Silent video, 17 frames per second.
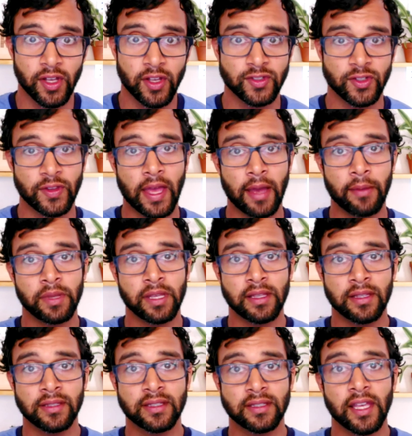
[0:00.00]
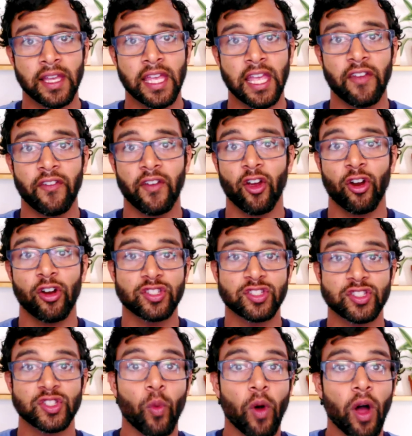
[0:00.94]
So that means if it
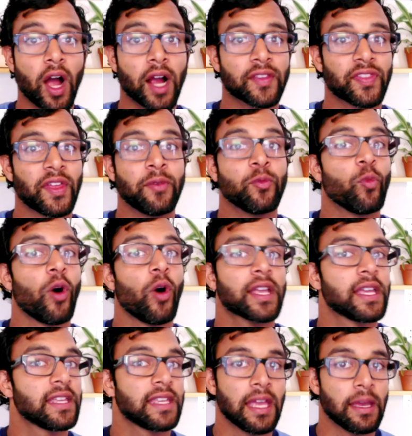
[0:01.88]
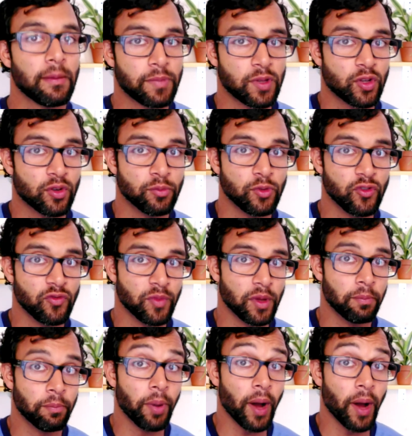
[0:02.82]
hurts to walk, then walking can't be your movement.